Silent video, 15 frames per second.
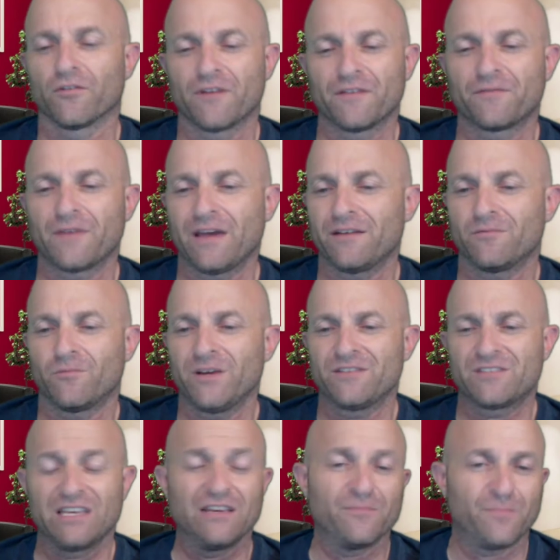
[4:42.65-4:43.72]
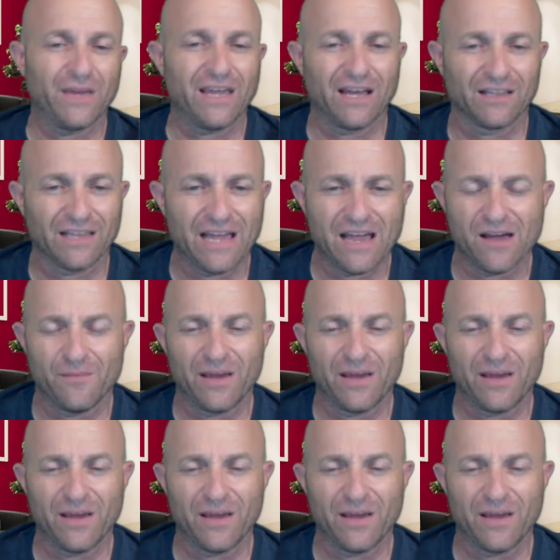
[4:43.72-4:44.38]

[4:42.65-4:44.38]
that we see BLM,